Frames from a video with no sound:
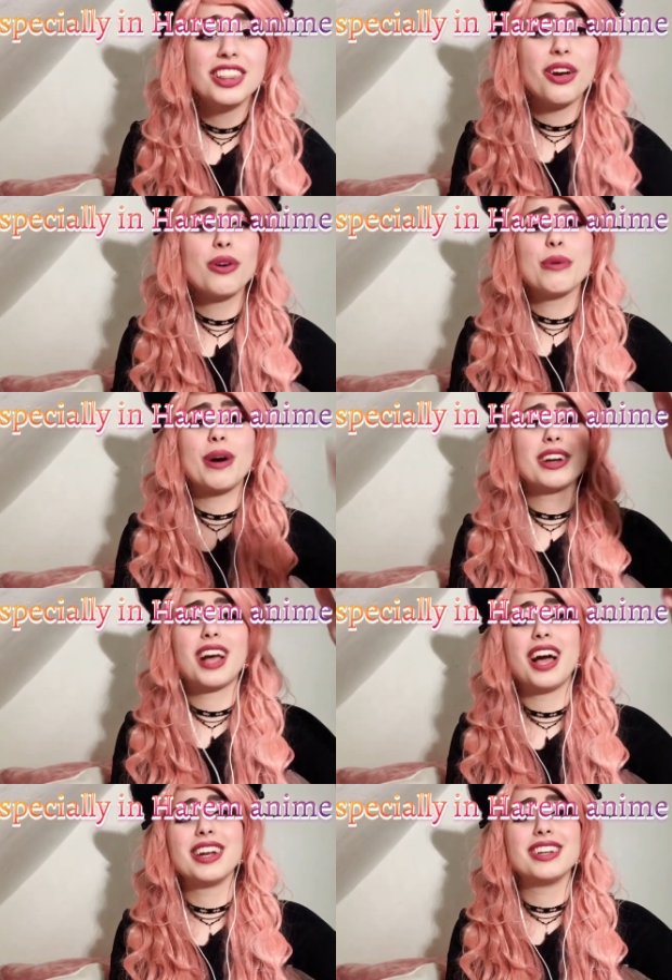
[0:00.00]
The only one
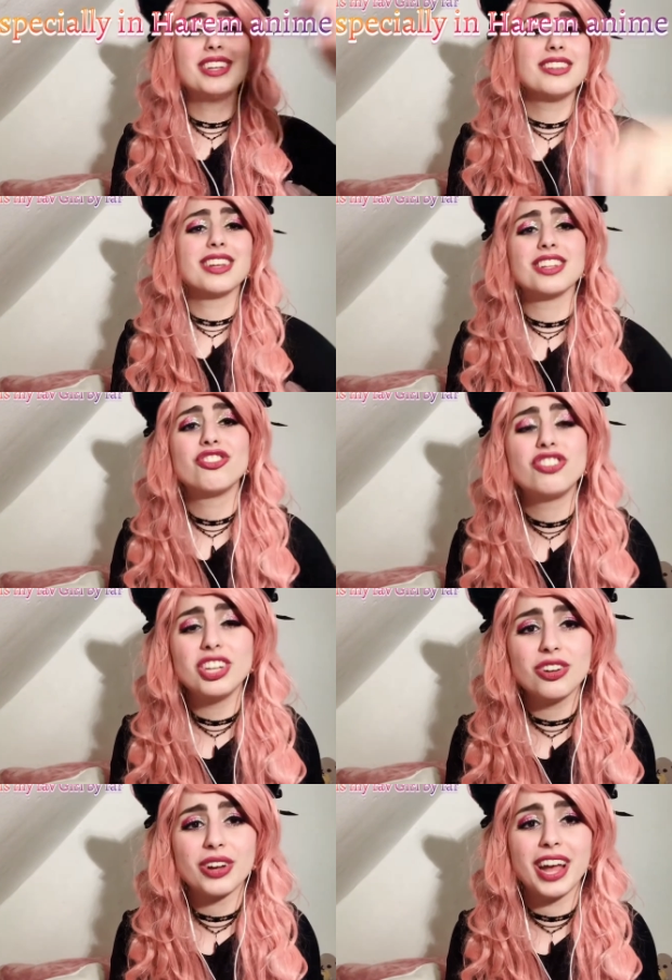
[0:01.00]
kind of decent is
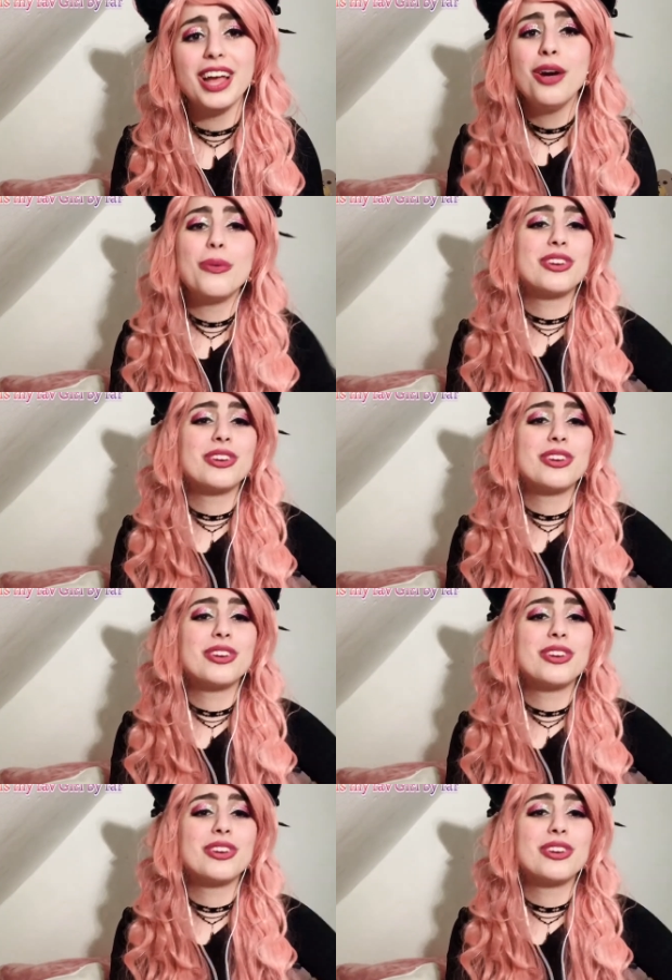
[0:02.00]
Chitoge,